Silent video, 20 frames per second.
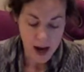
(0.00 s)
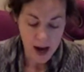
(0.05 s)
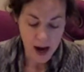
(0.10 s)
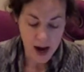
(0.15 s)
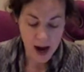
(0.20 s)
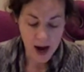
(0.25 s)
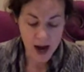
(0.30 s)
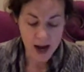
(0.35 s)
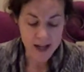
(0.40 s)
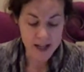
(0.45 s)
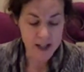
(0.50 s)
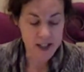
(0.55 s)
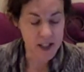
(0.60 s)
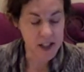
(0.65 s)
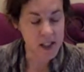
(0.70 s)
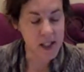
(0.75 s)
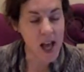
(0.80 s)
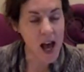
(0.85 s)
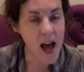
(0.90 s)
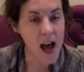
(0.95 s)
I
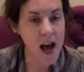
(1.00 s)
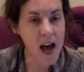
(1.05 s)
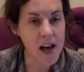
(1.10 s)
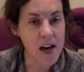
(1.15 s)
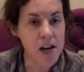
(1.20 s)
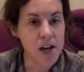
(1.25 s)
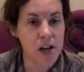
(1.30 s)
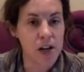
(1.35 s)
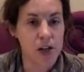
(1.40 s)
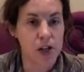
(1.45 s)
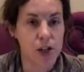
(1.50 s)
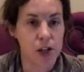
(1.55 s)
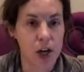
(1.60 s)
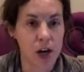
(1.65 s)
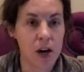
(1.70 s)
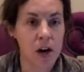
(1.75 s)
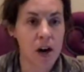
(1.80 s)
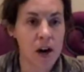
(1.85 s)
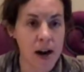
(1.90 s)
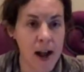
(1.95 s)
said,
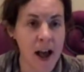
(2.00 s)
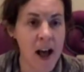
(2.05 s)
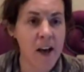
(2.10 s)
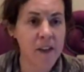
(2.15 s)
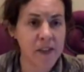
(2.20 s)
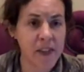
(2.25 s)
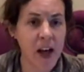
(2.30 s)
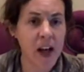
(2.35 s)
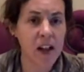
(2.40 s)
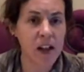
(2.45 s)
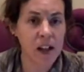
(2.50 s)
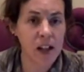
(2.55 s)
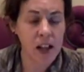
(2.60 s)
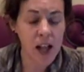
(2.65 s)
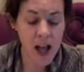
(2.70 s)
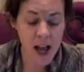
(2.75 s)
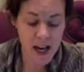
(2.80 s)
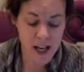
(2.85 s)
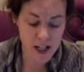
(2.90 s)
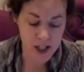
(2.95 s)
turn out the
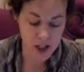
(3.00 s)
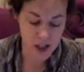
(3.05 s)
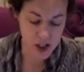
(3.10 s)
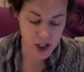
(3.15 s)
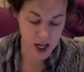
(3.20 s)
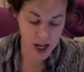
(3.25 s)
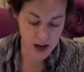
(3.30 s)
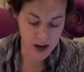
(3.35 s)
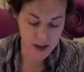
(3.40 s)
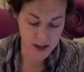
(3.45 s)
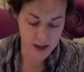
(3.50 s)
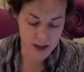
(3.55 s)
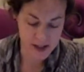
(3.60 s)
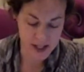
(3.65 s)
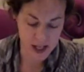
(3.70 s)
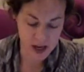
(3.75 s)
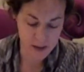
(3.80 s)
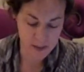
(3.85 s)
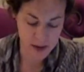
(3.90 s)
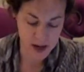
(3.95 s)
light, shouted the
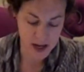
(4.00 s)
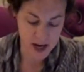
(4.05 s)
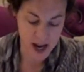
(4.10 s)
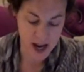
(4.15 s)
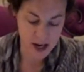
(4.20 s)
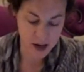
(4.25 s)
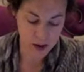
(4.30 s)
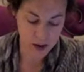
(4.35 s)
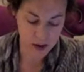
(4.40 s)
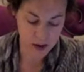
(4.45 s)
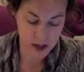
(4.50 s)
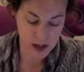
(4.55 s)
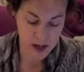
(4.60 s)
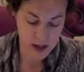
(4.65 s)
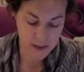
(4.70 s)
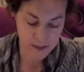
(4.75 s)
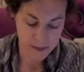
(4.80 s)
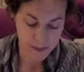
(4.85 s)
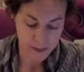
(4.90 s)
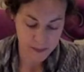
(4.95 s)
centipede
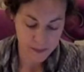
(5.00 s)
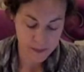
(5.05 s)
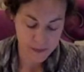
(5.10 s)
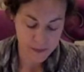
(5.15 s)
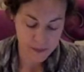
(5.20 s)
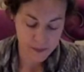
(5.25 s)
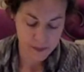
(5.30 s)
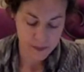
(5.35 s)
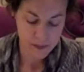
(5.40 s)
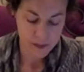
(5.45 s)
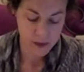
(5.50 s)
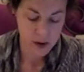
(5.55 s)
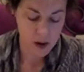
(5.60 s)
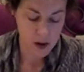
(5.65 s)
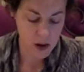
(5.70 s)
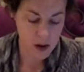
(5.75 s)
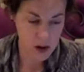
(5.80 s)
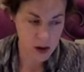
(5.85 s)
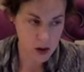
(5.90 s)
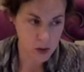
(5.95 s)
angrily.
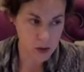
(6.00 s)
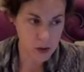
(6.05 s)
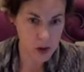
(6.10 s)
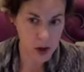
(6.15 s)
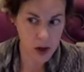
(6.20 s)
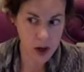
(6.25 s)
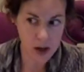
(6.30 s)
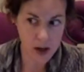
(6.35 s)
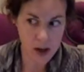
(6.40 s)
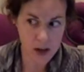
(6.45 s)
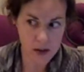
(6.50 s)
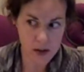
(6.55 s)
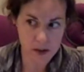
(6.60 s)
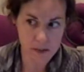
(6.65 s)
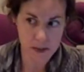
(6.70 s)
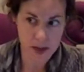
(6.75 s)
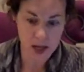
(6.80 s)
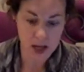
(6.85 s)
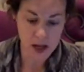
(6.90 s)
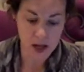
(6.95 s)
Are you talking to
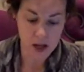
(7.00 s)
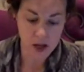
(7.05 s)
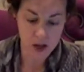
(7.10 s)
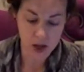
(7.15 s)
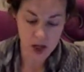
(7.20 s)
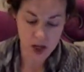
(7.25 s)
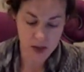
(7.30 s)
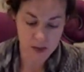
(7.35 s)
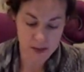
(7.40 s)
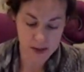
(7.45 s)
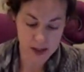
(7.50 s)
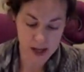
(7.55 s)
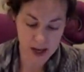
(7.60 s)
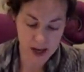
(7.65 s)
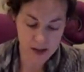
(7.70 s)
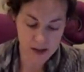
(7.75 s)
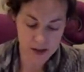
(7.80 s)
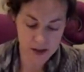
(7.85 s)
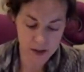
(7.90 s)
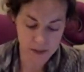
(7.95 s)
me? James
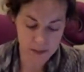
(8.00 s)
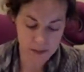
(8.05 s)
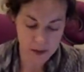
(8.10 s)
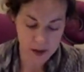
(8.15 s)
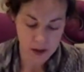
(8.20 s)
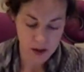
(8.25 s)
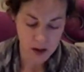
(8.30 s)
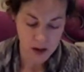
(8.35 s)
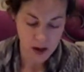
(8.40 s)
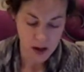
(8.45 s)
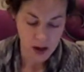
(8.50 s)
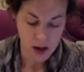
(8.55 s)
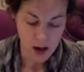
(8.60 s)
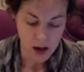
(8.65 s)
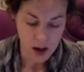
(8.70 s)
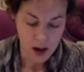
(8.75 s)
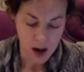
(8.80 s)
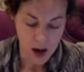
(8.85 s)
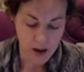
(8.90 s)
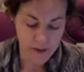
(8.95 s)
asked him.
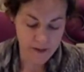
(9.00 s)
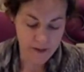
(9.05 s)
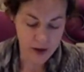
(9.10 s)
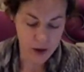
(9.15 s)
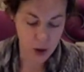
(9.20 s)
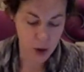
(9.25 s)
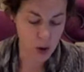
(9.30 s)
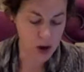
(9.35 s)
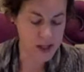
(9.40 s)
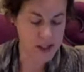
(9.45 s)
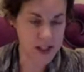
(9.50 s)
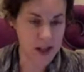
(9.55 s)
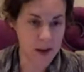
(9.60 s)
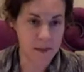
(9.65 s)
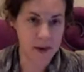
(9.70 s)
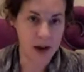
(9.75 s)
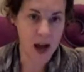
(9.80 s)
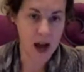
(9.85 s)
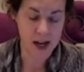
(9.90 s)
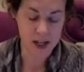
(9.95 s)
Of course
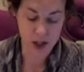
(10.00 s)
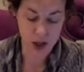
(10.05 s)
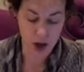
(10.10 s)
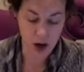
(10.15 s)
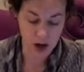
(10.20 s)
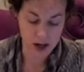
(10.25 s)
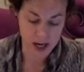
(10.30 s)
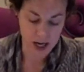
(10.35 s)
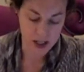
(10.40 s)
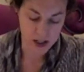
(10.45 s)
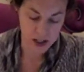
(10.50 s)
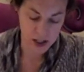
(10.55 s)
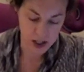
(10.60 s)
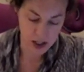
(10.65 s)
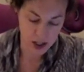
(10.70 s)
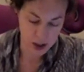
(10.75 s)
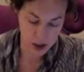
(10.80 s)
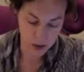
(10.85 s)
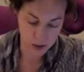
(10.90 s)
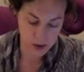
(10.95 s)
I'm not talking to
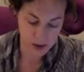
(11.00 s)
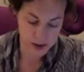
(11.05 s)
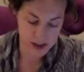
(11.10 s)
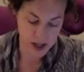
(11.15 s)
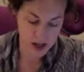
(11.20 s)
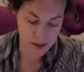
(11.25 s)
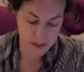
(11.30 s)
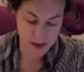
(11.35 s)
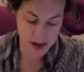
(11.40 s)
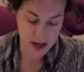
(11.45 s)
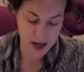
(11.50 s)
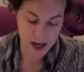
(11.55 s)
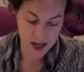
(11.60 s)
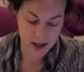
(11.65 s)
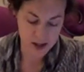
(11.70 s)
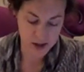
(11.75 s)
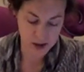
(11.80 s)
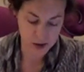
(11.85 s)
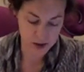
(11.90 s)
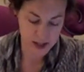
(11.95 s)
you, the centipede
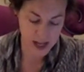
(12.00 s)
answered.